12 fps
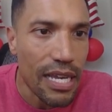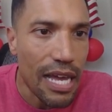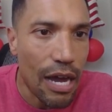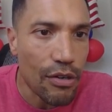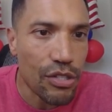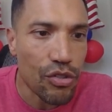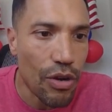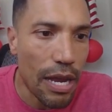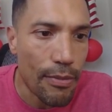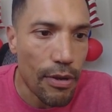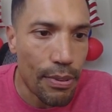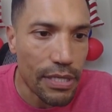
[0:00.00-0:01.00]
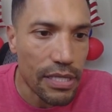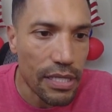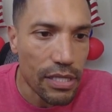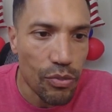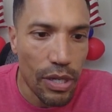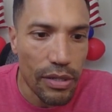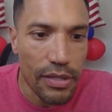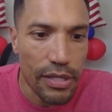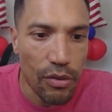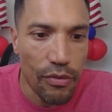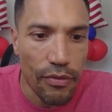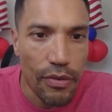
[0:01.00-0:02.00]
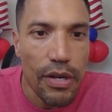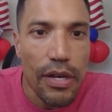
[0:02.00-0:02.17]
How would you describe your business? Well, nope.